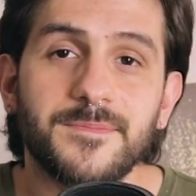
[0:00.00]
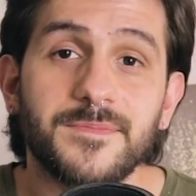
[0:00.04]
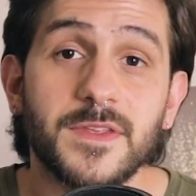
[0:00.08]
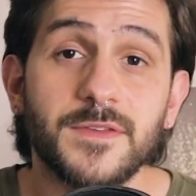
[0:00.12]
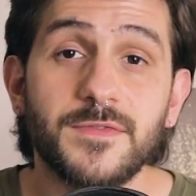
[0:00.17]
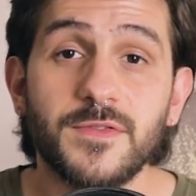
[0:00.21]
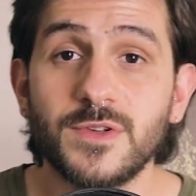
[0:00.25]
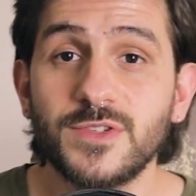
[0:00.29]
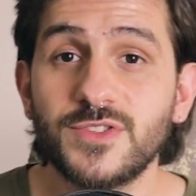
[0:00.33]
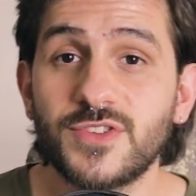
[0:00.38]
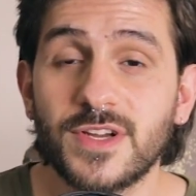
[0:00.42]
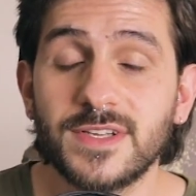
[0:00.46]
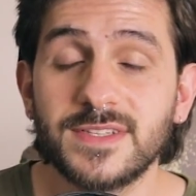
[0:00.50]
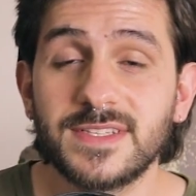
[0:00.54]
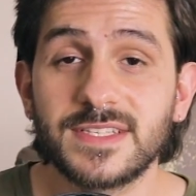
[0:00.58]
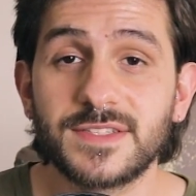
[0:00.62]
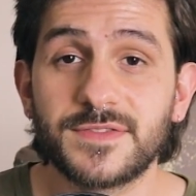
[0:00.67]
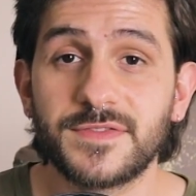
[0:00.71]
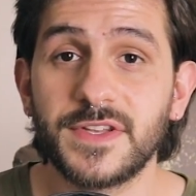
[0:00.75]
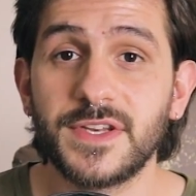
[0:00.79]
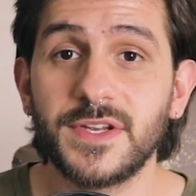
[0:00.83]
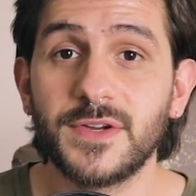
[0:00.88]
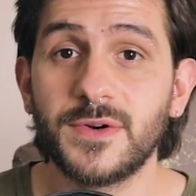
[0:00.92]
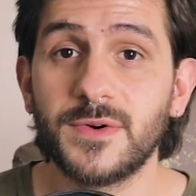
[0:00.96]
If you enjoyed
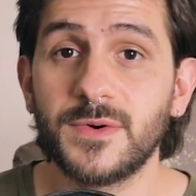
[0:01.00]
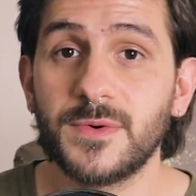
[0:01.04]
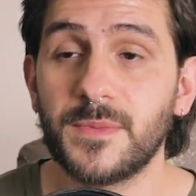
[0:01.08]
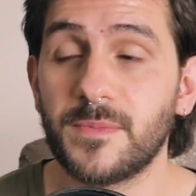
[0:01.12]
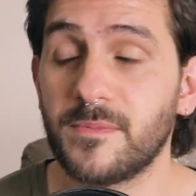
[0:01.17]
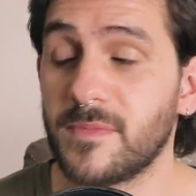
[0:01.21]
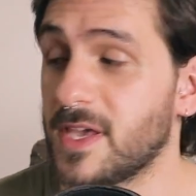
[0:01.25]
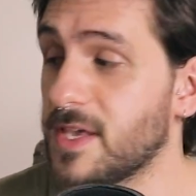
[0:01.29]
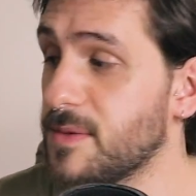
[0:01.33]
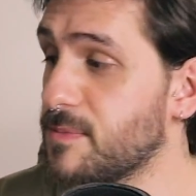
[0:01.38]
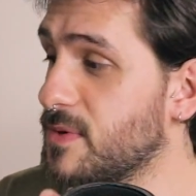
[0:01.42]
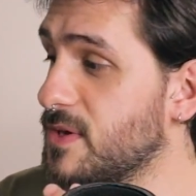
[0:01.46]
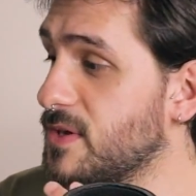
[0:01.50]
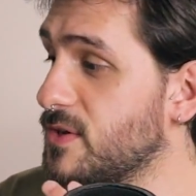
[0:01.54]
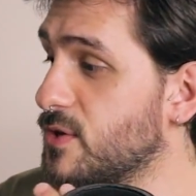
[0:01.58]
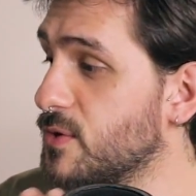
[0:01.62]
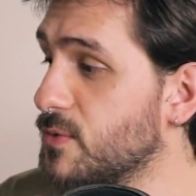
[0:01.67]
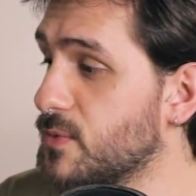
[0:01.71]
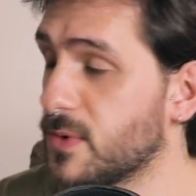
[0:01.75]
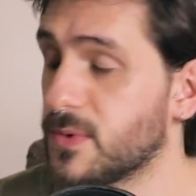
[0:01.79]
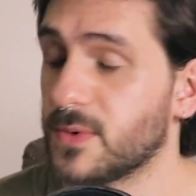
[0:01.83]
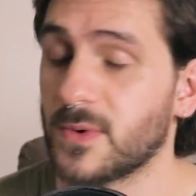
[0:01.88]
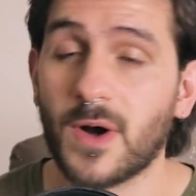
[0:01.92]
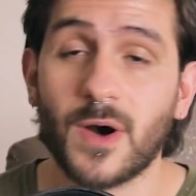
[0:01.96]
this video, maybe
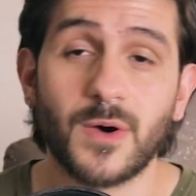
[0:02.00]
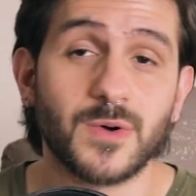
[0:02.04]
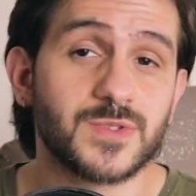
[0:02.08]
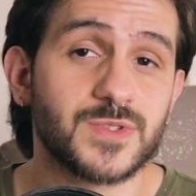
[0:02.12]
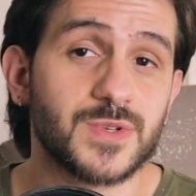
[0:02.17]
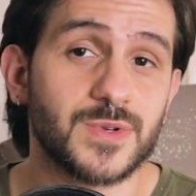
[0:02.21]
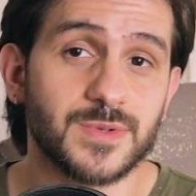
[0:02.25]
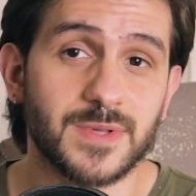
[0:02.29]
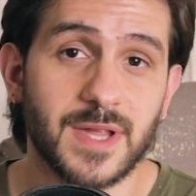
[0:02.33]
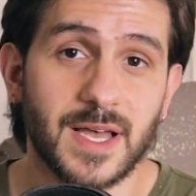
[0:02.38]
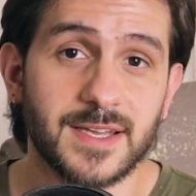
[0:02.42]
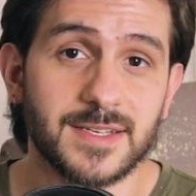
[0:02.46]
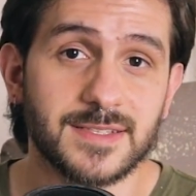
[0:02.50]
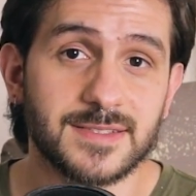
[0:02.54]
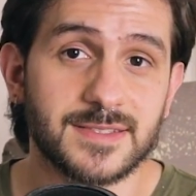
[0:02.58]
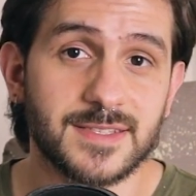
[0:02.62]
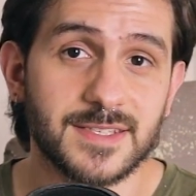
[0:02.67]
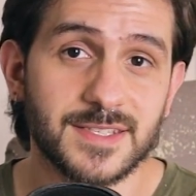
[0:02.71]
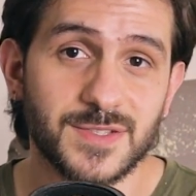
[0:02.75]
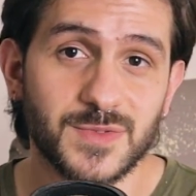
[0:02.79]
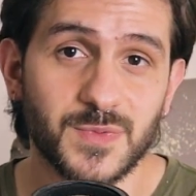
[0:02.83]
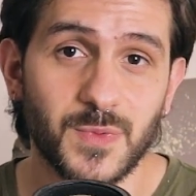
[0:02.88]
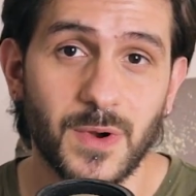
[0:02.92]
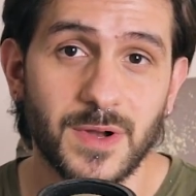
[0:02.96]
you will also like
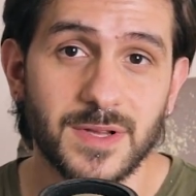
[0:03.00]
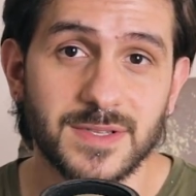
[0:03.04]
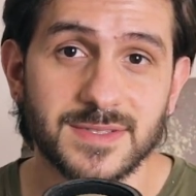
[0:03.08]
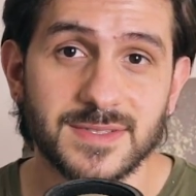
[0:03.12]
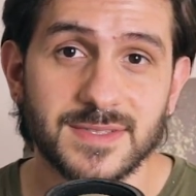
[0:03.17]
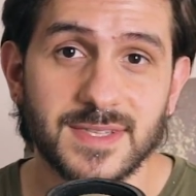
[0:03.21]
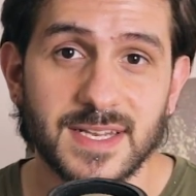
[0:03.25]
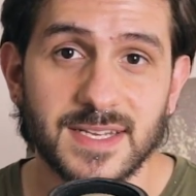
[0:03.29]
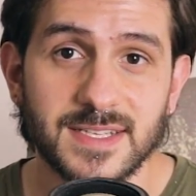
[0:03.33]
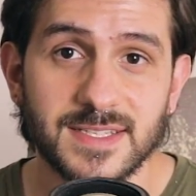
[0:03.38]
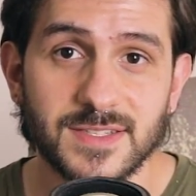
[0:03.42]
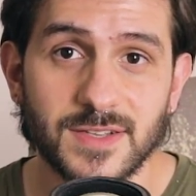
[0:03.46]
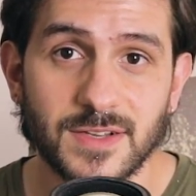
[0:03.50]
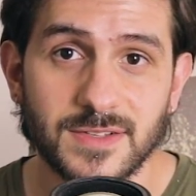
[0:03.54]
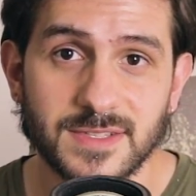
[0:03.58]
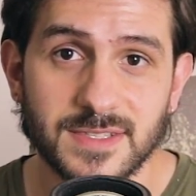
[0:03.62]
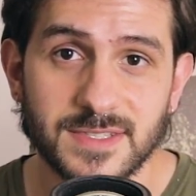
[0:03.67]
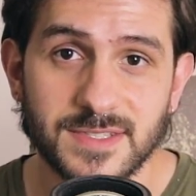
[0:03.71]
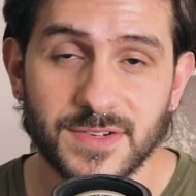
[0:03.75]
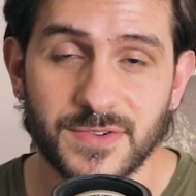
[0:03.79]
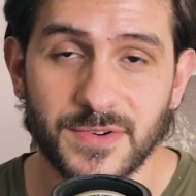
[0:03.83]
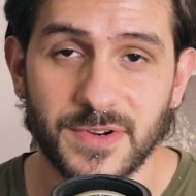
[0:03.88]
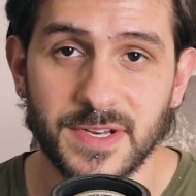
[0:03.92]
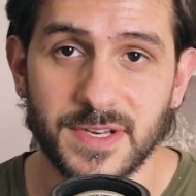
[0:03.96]
this one that is on the
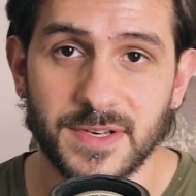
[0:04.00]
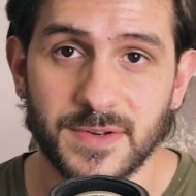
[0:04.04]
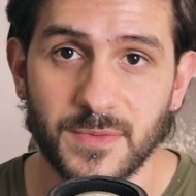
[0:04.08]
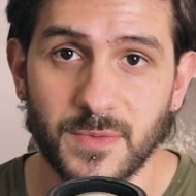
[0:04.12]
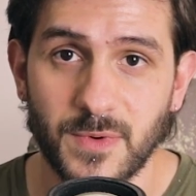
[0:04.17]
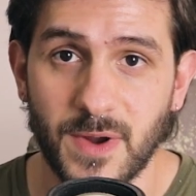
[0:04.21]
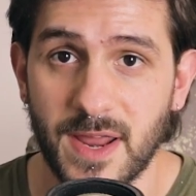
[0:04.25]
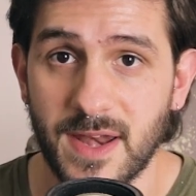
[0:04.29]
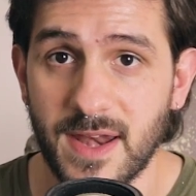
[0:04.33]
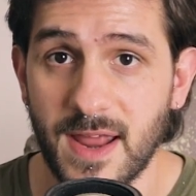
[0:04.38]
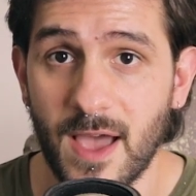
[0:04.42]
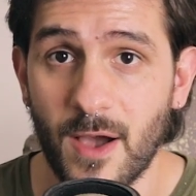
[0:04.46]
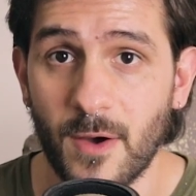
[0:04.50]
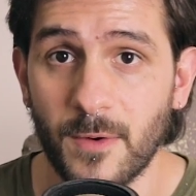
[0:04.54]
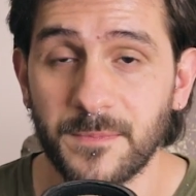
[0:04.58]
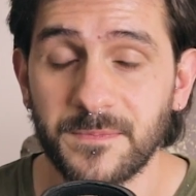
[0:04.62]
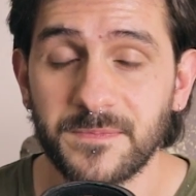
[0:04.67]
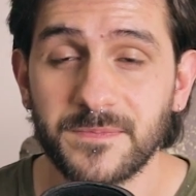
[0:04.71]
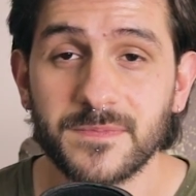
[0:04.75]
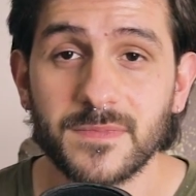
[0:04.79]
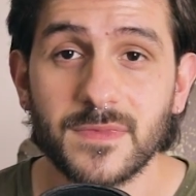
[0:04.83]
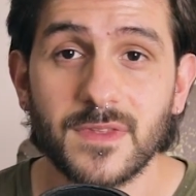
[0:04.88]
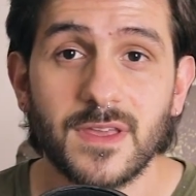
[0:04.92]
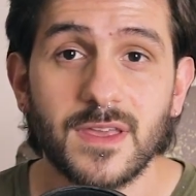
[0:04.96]
screen right now.
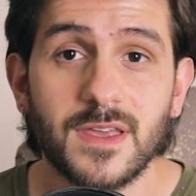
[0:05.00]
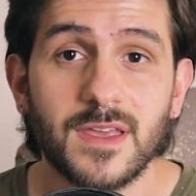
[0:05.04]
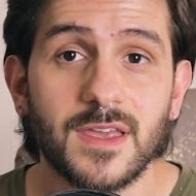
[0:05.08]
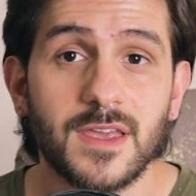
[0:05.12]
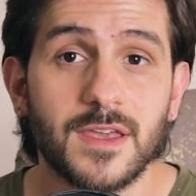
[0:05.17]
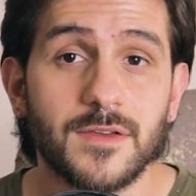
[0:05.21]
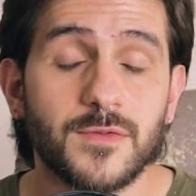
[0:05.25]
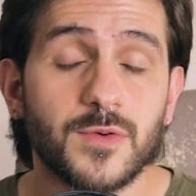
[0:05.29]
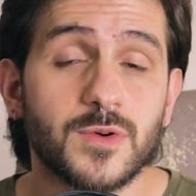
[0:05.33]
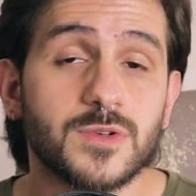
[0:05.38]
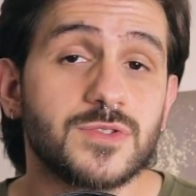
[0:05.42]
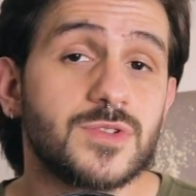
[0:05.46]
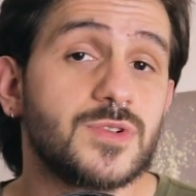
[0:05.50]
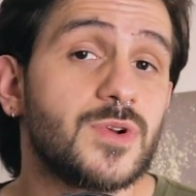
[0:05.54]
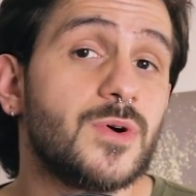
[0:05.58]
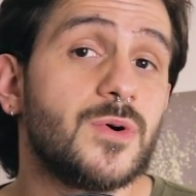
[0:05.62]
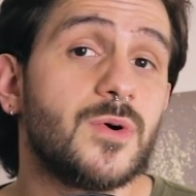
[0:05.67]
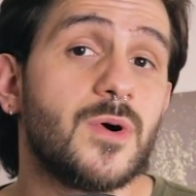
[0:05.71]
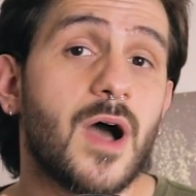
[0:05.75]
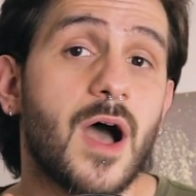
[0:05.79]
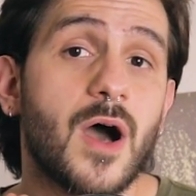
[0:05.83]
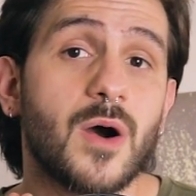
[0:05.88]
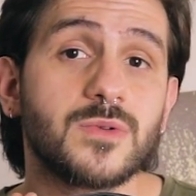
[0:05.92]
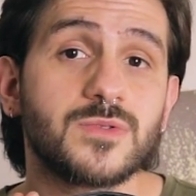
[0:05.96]
If you want to
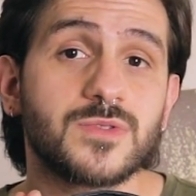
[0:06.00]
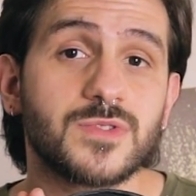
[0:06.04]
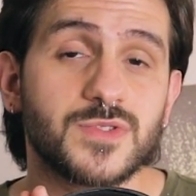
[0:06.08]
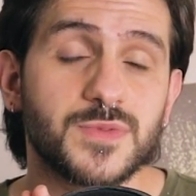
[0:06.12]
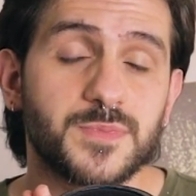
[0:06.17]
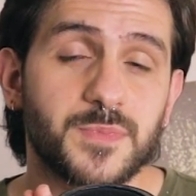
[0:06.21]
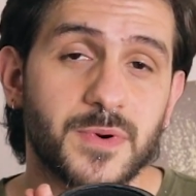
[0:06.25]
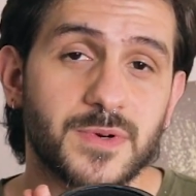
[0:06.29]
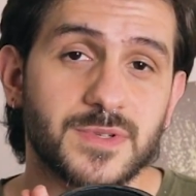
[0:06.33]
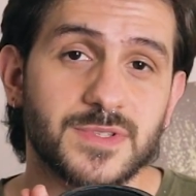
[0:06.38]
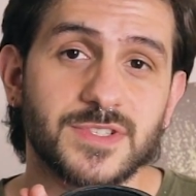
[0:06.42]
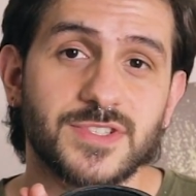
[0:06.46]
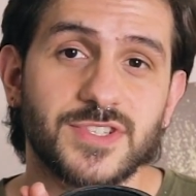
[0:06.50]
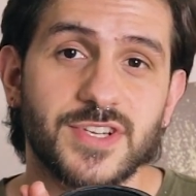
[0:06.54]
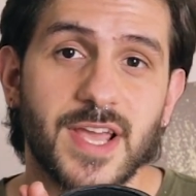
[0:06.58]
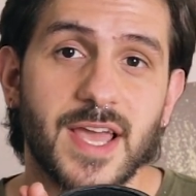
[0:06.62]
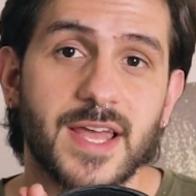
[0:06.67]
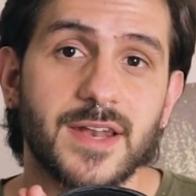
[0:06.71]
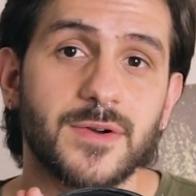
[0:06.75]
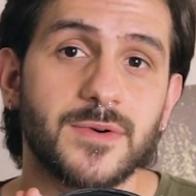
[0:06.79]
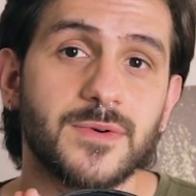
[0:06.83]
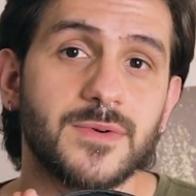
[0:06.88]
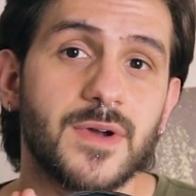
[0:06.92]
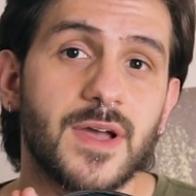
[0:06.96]
know how to support the
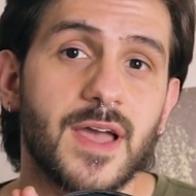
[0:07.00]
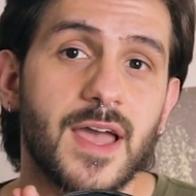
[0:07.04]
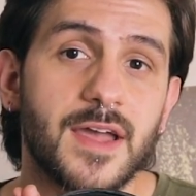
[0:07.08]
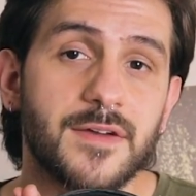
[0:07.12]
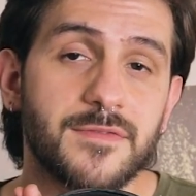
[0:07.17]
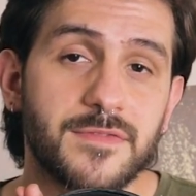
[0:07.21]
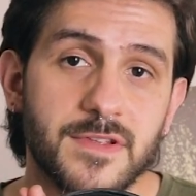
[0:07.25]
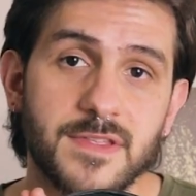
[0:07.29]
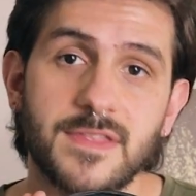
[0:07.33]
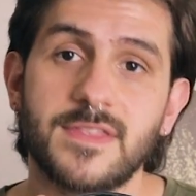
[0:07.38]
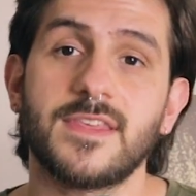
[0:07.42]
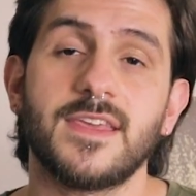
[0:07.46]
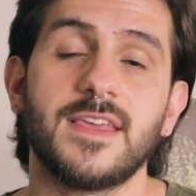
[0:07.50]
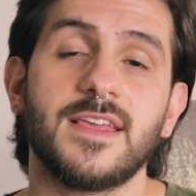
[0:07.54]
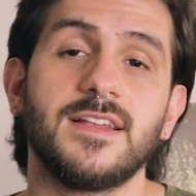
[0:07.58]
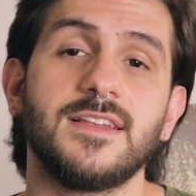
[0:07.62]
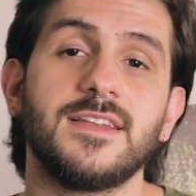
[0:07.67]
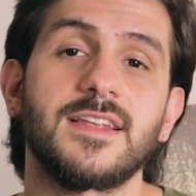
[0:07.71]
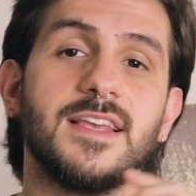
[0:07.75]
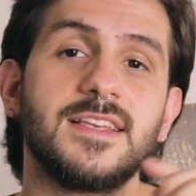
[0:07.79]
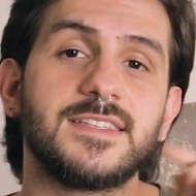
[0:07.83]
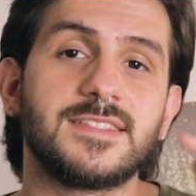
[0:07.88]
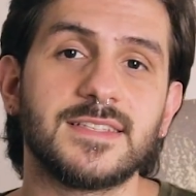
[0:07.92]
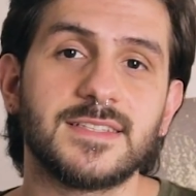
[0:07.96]
channel,
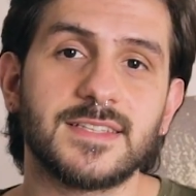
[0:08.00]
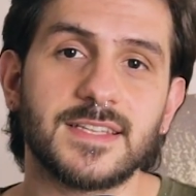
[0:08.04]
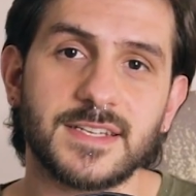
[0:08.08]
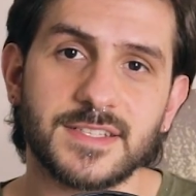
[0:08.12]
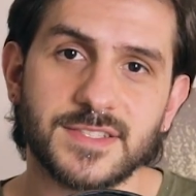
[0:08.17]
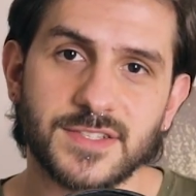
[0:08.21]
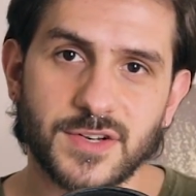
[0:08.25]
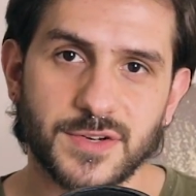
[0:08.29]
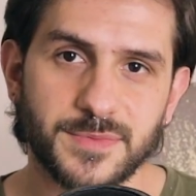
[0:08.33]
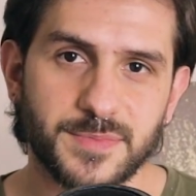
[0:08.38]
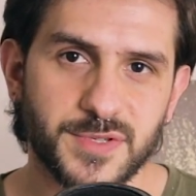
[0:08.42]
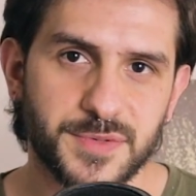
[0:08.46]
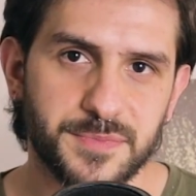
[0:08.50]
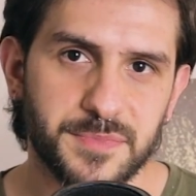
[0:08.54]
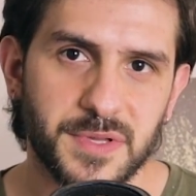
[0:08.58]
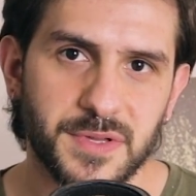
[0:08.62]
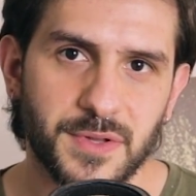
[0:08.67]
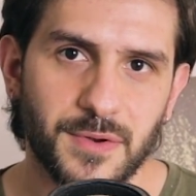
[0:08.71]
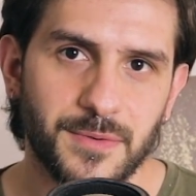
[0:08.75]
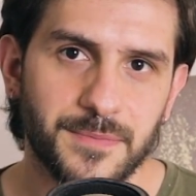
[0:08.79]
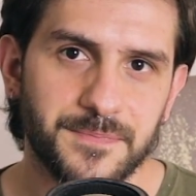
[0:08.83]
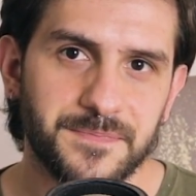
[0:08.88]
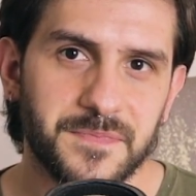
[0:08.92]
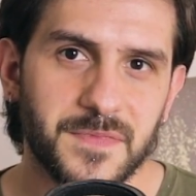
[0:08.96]
everything is in the description
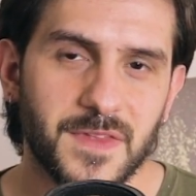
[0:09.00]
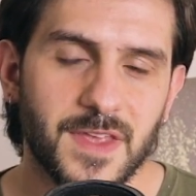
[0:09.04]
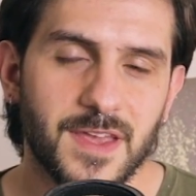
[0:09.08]
below.